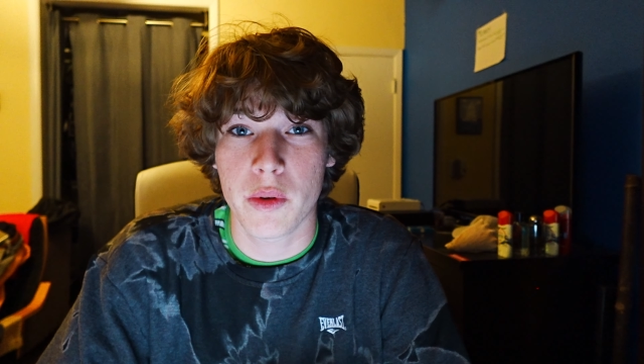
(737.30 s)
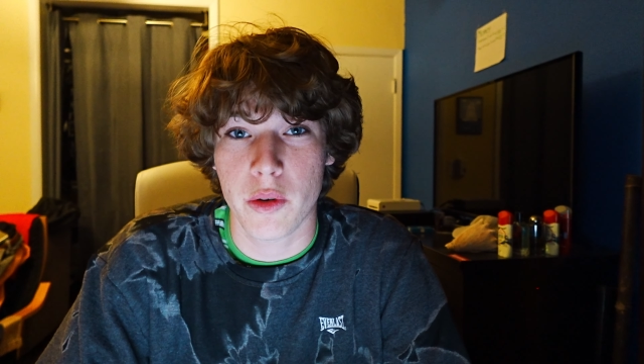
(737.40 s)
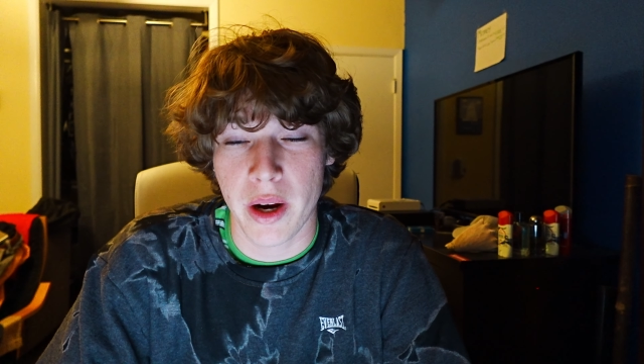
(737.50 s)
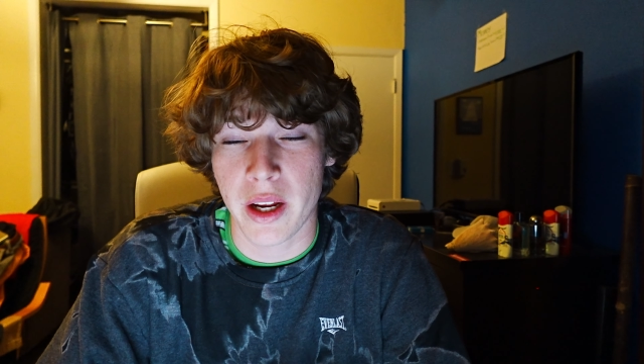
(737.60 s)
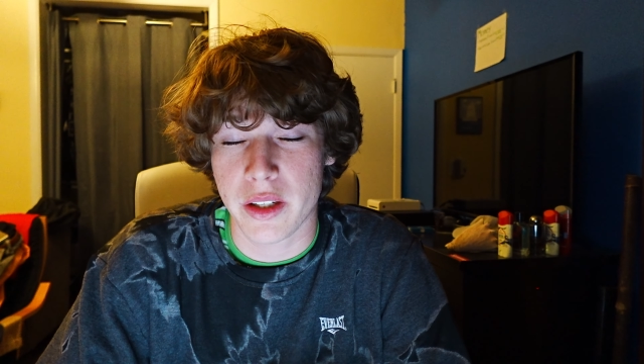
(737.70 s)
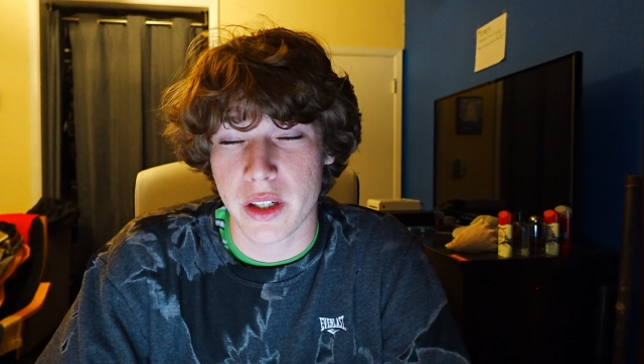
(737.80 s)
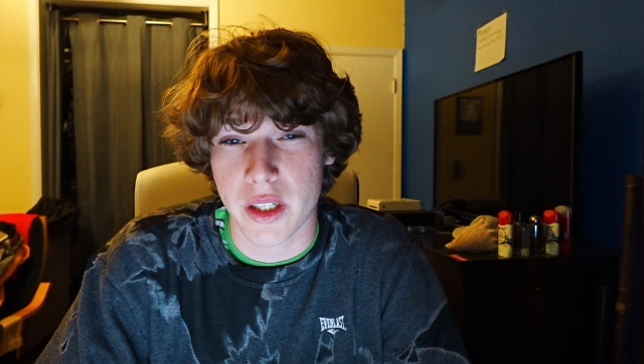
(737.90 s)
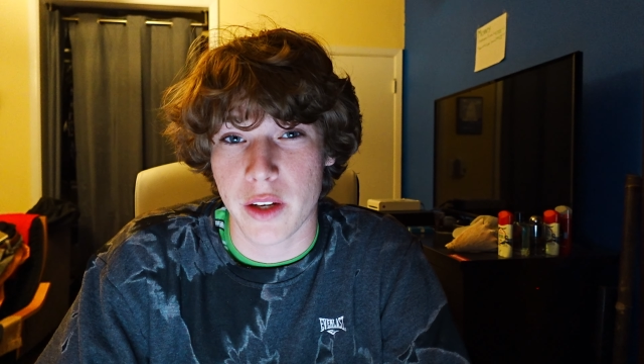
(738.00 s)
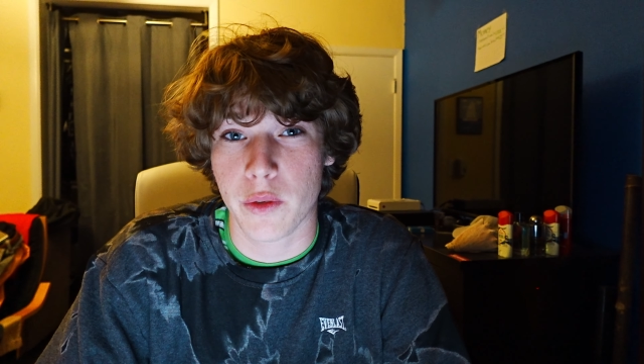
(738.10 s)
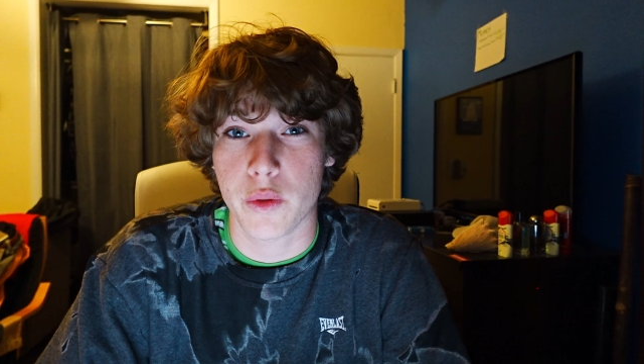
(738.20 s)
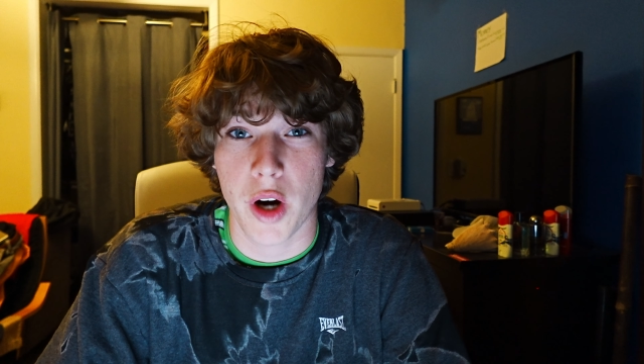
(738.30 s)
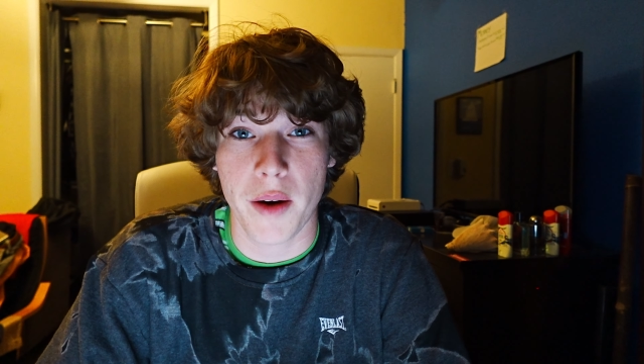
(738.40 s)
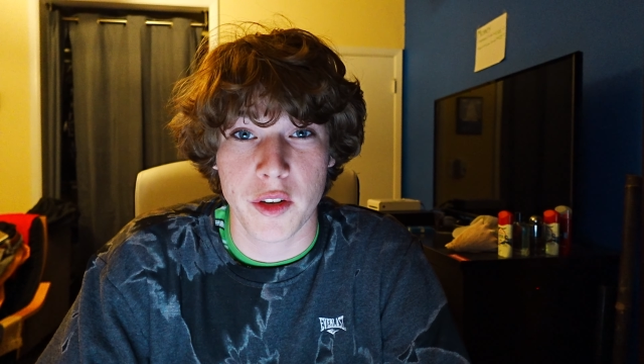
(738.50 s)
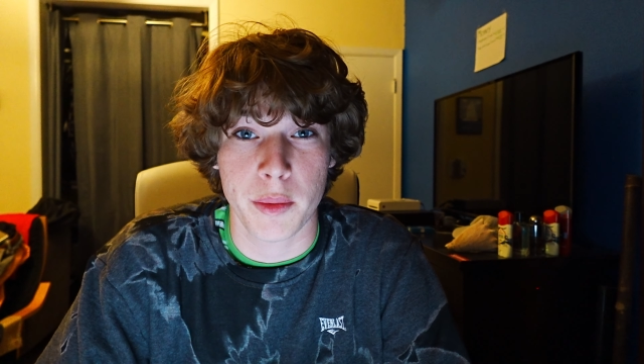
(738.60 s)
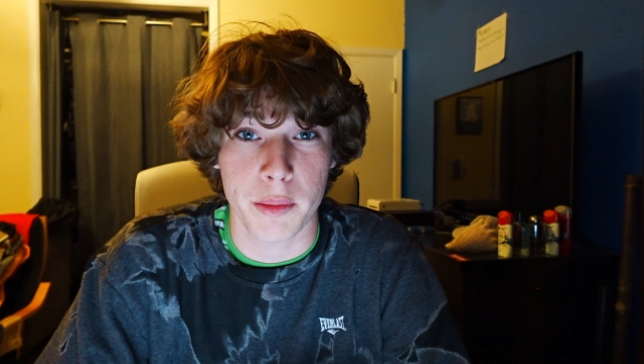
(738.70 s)
create a successful
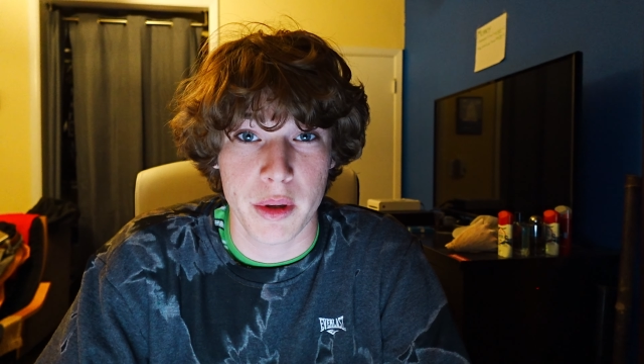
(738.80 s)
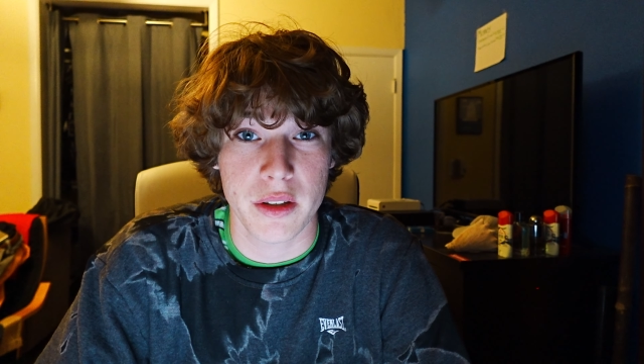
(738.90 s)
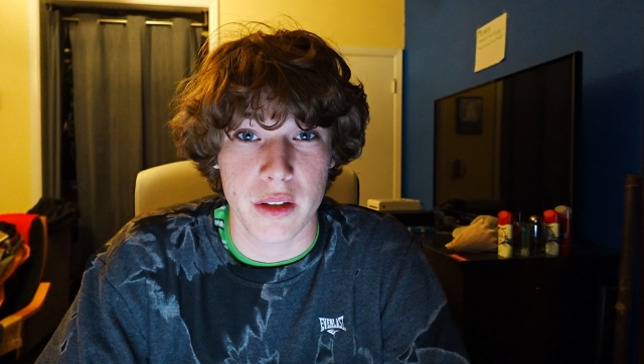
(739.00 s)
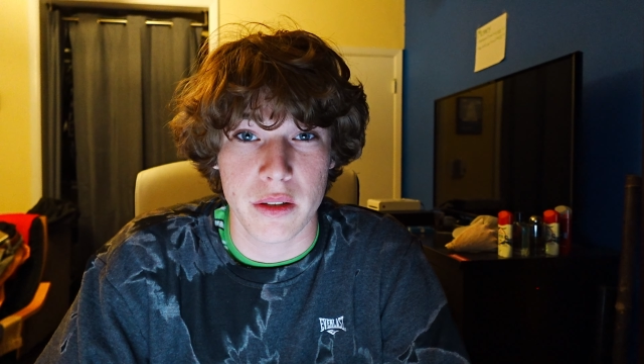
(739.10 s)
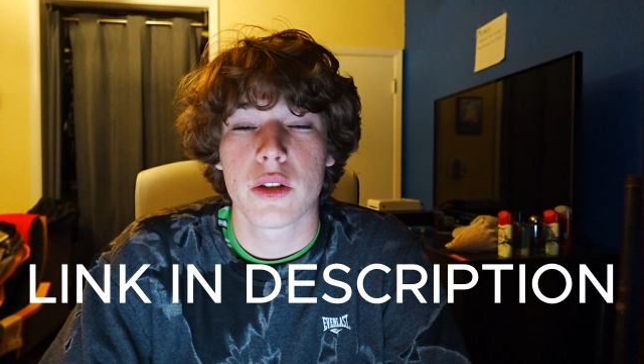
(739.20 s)
dropshipping business.